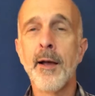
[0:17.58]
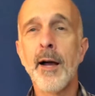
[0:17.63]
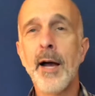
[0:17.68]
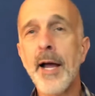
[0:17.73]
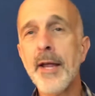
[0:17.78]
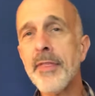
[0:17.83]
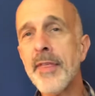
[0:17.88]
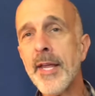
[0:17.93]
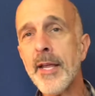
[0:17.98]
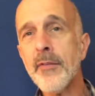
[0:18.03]

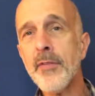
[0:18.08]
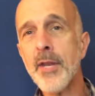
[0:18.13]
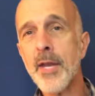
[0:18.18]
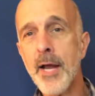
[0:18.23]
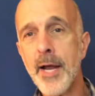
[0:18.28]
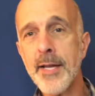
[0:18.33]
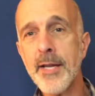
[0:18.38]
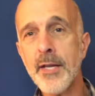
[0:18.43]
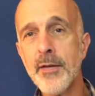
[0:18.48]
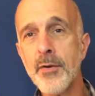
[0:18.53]
I think of the
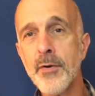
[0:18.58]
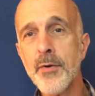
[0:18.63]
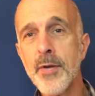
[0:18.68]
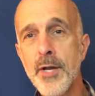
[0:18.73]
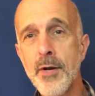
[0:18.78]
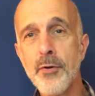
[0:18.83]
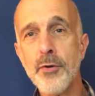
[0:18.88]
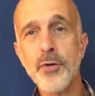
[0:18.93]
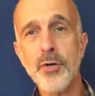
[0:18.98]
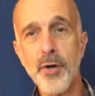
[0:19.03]
92
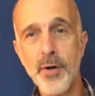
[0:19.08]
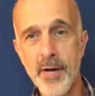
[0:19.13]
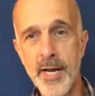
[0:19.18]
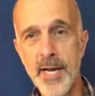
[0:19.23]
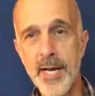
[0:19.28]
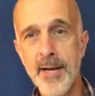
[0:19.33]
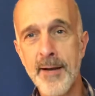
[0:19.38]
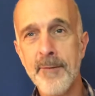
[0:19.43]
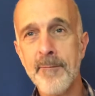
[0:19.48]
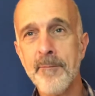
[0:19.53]
year
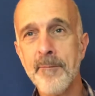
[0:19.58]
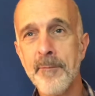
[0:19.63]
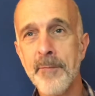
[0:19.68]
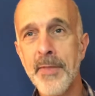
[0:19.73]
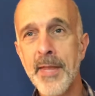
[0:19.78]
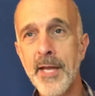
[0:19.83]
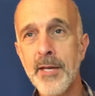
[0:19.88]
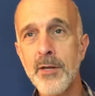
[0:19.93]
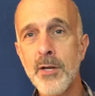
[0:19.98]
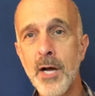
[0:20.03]
journey
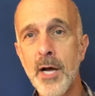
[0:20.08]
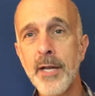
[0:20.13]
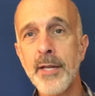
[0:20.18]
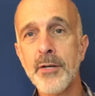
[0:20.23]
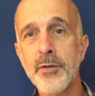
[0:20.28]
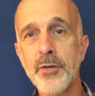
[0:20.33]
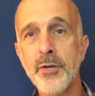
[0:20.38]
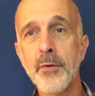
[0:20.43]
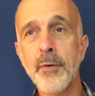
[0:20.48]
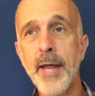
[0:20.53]
that Don
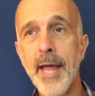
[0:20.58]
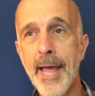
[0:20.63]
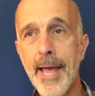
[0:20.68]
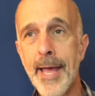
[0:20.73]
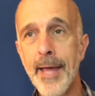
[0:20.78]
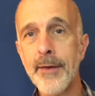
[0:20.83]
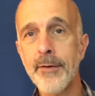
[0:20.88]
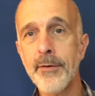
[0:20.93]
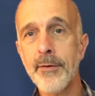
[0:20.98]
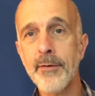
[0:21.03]
and June
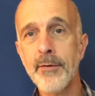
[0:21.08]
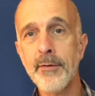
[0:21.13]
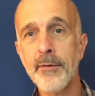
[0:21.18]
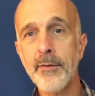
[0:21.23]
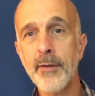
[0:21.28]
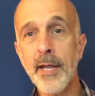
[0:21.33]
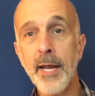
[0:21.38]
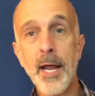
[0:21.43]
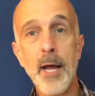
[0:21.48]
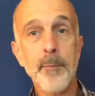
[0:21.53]
had,
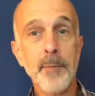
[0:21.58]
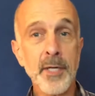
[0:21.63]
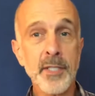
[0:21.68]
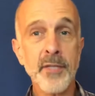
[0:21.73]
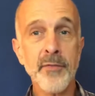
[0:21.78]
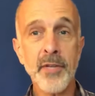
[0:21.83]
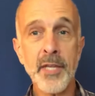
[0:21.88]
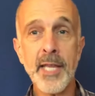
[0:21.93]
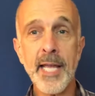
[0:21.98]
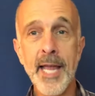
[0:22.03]
and how much
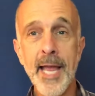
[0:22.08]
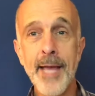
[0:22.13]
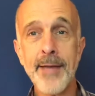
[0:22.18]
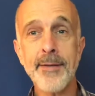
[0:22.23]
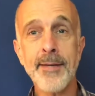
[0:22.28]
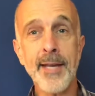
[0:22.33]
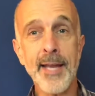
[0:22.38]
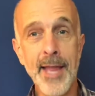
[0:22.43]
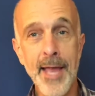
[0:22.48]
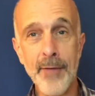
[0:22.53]
of it they
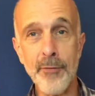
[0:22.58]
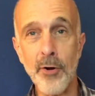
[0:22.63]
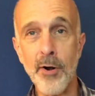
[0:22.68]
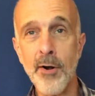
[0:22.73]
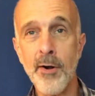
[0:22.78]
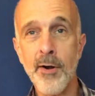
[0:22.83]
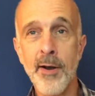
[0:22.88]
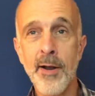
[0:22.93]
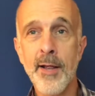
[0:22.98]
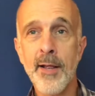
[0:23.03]
had
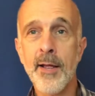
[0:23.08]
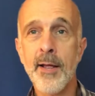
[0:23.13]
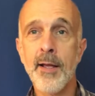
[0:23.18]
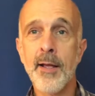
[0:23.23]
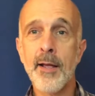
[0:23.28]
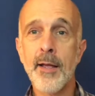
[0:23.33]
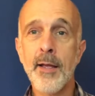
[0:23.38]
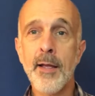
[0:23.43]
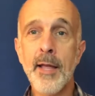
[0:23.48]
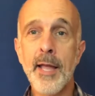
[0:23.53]
together,
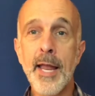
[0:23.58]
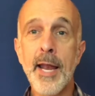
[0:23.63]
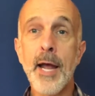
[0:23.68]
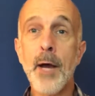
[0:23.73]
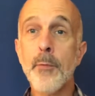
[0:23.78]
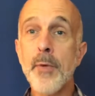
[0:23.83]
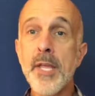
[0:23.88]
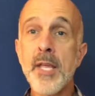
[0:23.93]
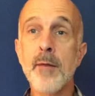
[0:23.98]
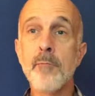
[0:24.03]
and
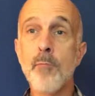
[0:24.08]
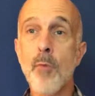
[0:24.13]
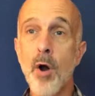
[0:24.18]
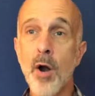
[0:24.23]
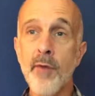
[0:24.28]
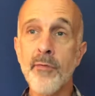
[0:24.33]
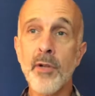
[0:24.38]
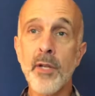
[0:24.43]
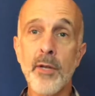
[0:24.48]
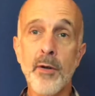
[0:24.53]
how we can
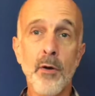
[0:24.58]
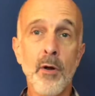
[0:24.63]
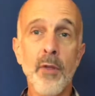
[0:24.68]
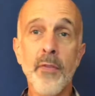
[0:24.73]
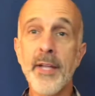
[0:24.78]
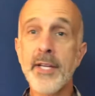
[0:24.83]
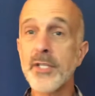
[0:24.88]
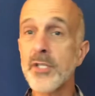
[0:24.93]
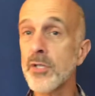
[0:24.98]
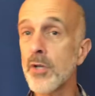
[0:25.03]
marvel at all
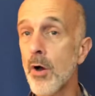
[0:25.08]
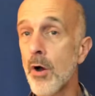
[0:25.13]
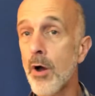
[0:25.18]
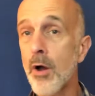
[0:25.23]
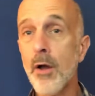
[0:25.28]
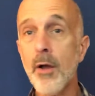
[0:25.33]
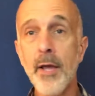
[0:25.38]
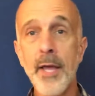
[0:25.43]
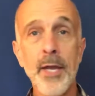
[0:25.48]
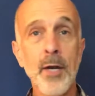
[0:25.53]
they
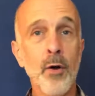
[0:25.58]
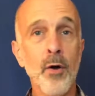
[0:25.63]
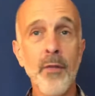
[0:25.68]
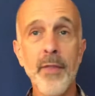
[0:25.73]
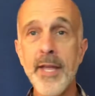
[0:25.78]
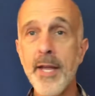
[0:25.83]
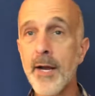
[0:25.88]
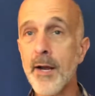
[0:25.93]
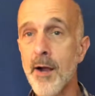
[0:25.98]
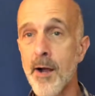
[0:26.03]
saw and all
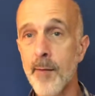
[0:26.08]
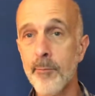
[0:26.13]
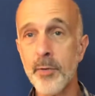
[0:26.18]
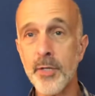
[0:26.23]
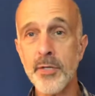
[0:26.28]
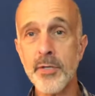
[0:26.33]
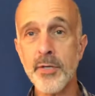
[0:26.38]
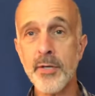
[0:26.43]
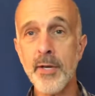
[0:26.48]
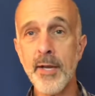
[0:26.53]
they
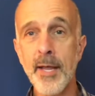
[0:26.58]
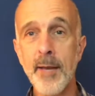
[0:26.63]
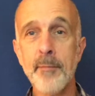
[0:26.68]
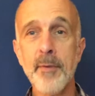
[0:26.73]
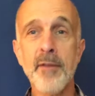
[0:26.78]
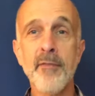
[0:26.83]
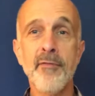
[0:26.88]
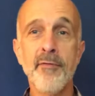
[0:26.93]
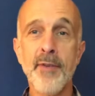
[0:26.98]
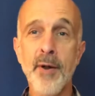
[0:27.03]
accomplished and
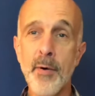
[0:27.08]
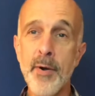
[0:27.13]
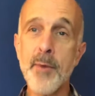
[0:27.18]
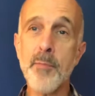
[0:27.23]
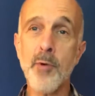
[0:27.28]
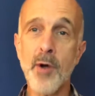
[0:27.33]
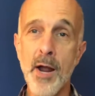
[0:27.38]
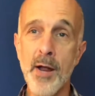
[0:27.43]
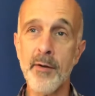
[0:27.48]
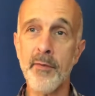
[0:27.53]
be very
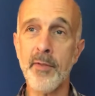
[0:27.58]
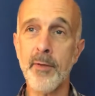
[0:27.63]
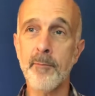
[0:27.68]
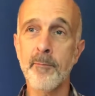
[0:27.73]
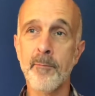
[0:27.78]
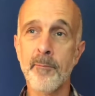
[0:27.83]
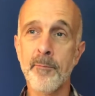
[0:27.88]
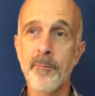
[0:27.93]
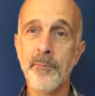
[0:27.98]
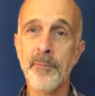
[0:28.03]
proud of them.
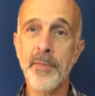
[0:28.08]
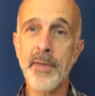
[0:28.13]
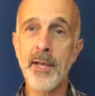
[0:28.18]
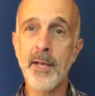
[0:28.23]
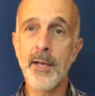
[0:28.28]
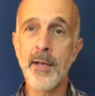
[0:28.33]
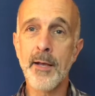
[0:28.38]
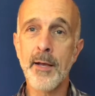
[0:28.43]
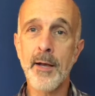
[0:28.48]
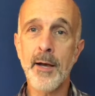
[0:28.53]

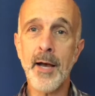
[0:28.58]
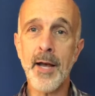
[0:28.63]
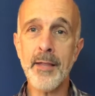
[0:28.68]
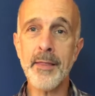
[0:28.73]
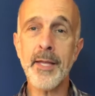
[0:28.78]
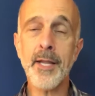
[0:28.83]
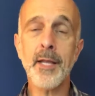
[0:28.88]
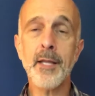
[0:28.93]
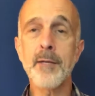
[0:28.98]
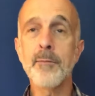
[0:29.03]
I
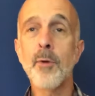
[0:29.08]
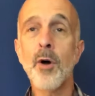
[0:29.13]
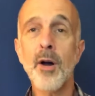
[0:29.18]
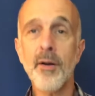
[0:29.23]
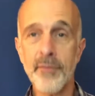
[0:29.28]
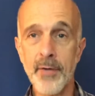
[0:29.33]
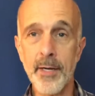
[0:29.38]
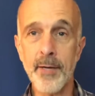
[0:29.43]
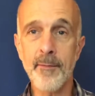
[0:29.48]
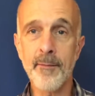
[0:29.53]
think of them
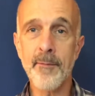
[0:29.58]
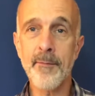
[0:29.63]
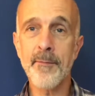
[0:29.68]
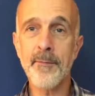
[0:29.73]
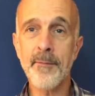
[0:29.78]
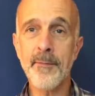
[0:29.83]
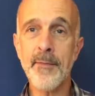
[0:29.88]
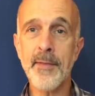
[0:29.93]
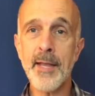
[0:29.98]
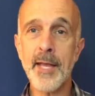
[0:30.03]
often
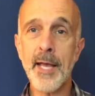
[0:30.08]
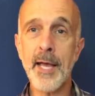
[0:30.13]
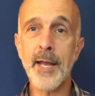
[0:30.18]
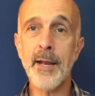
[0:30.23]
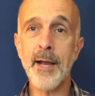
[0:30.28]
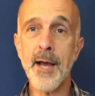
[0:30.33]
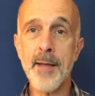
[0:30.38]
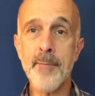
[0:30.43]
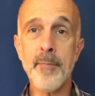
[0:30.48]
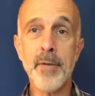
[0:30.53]

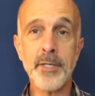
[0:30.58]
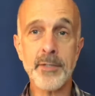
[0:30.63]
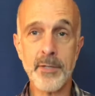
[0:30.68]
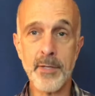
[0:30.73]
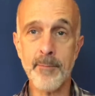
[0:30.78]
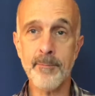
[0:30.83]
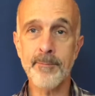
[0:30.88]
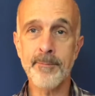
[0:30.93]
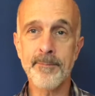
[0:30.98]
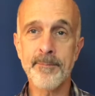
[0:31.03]
and I miss
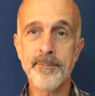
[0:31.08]
them.